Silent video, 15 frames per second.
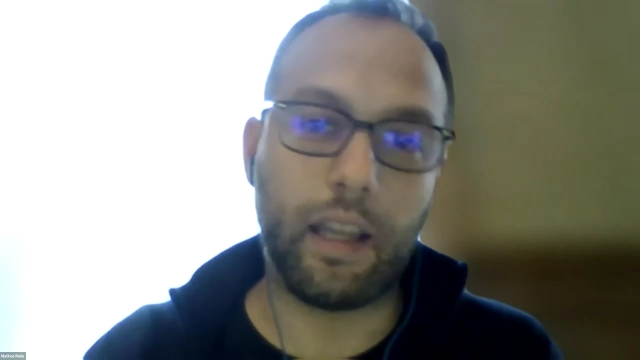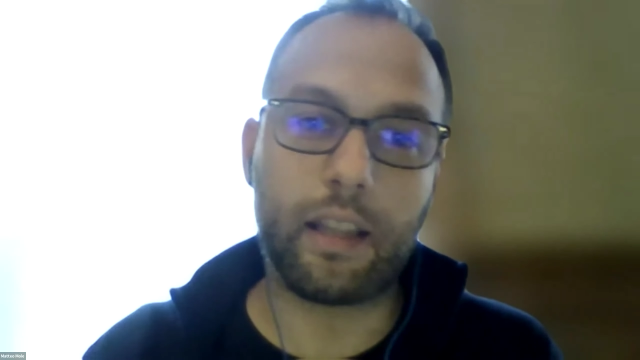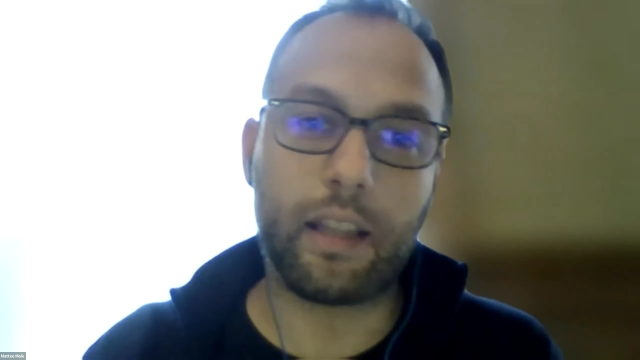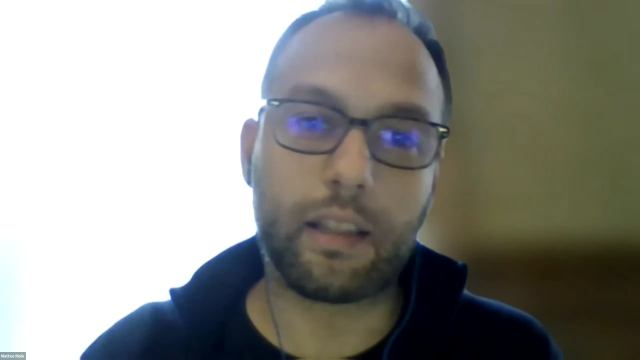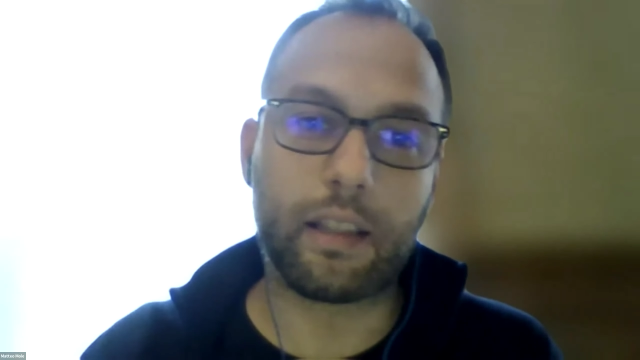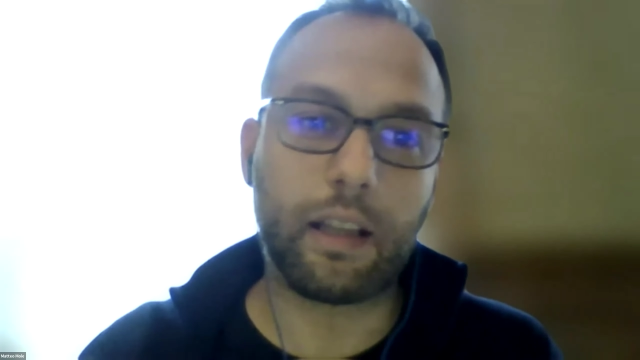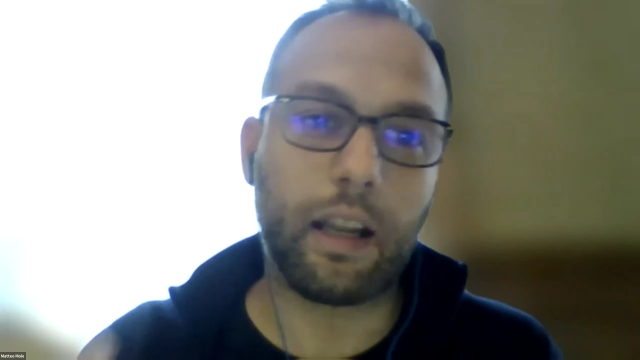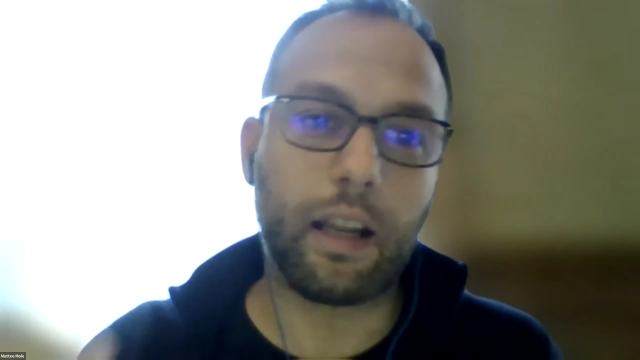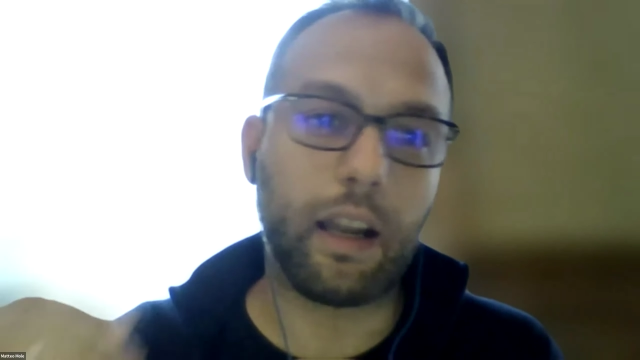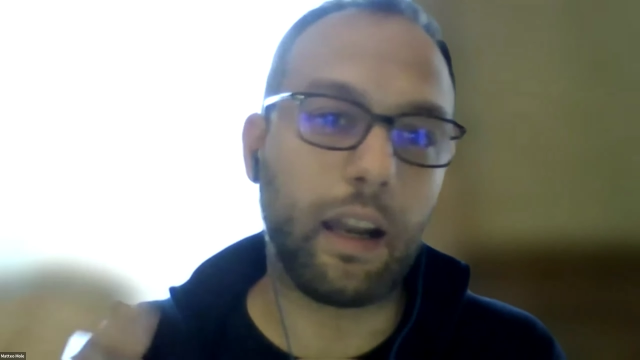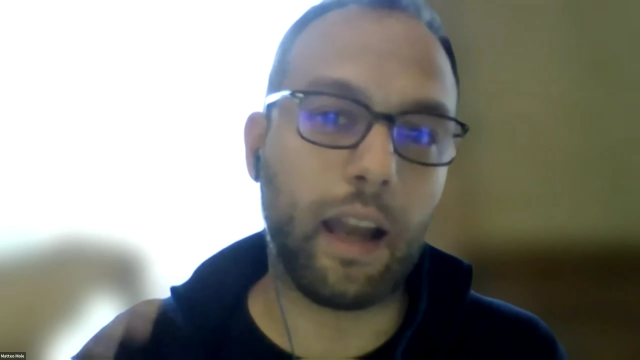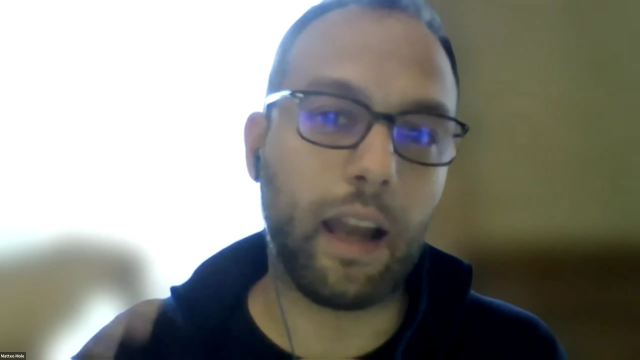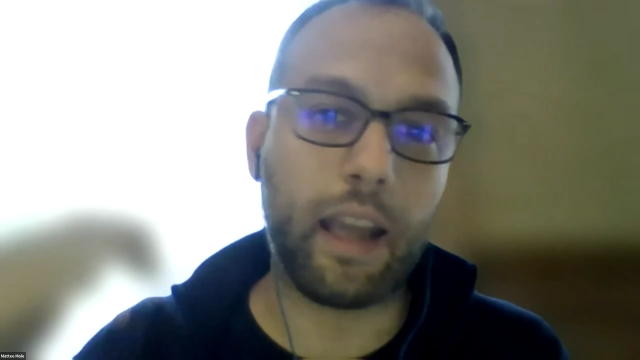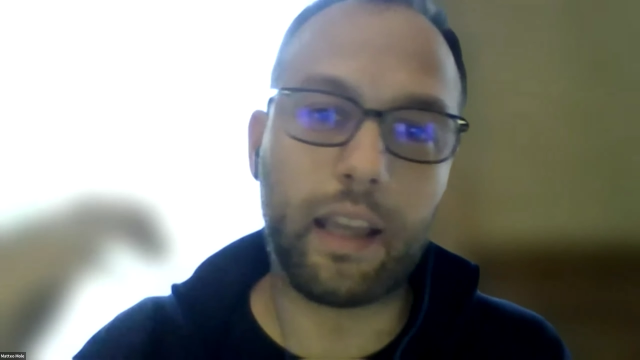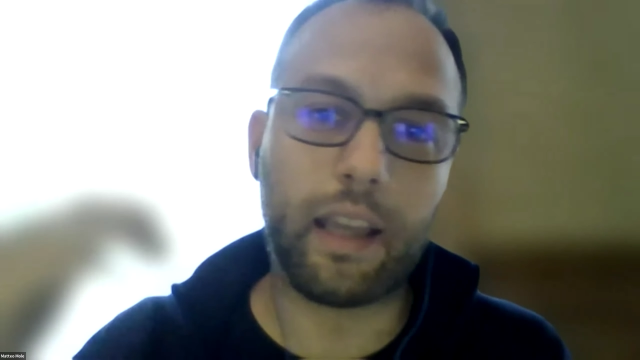It's
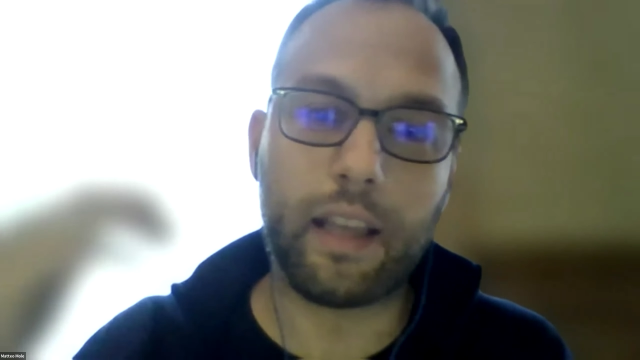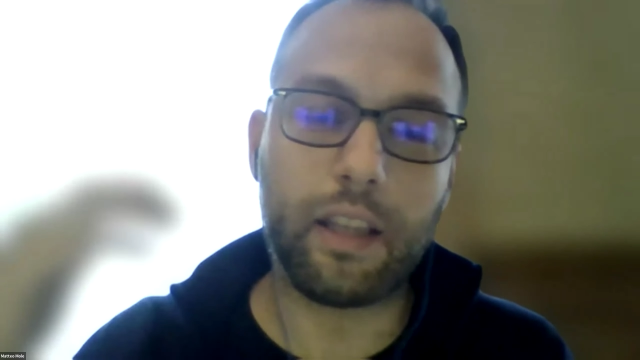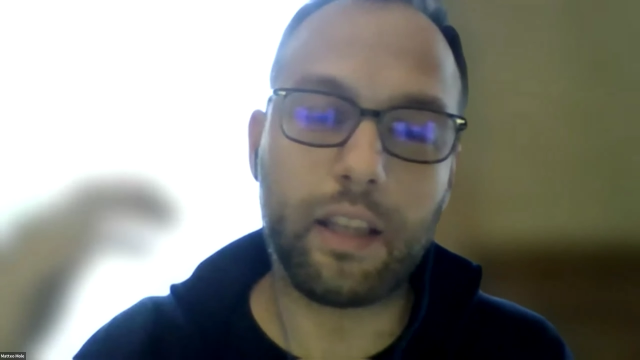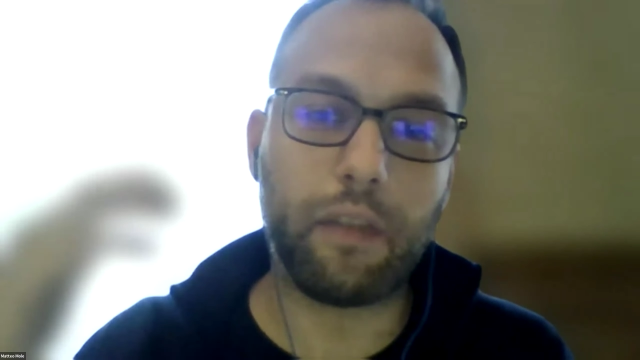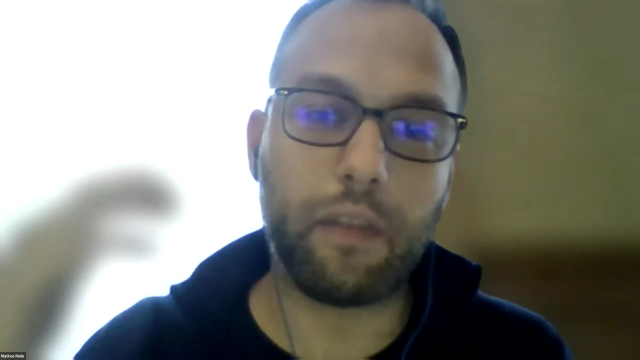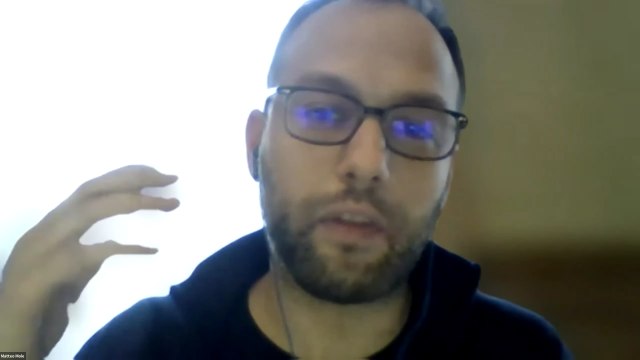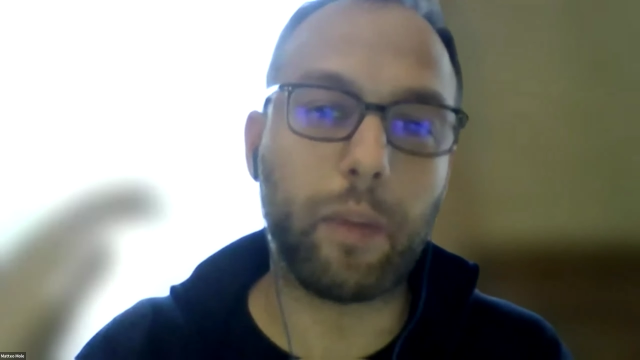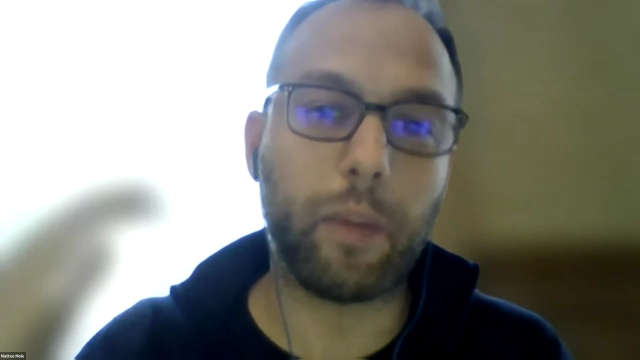like as if the